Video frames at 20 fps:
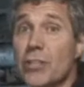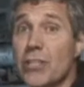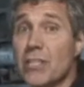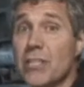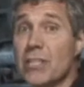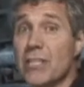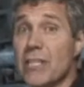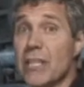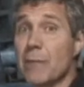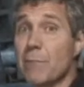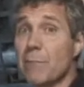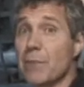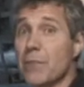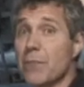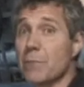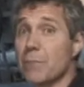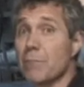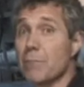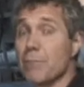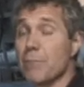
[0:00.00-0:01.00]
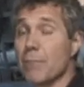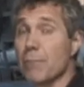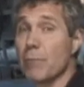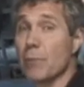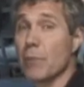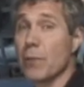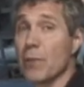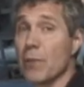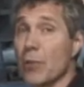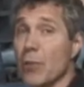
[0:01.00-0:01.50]
inches deep. It's
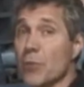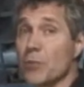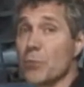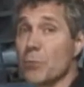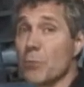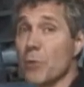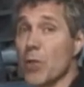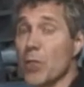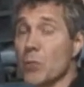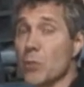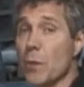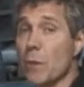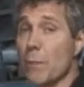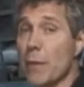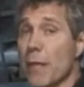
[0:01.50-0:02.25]
one of the larger parts we